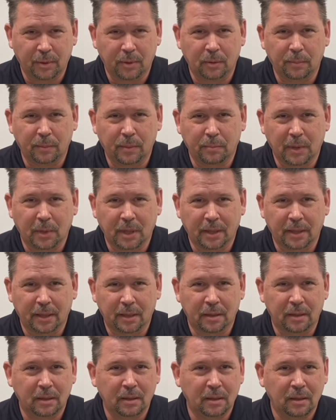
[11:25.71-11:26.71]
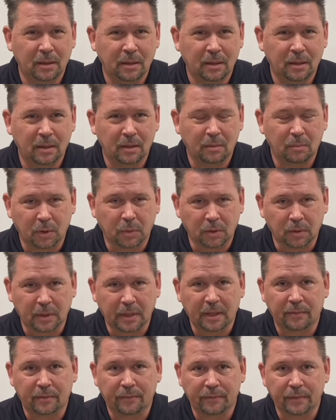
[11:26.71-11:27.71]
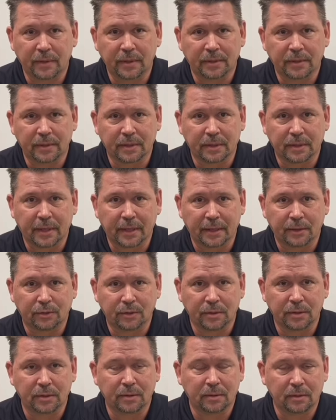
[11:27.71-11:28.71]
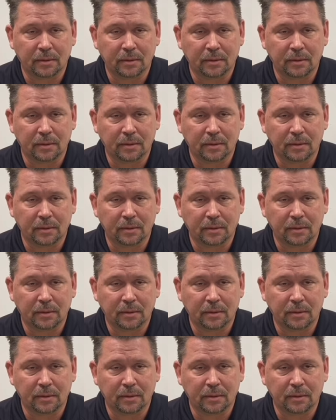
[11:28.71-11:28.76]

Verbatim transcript: an open mind, belief is contagious.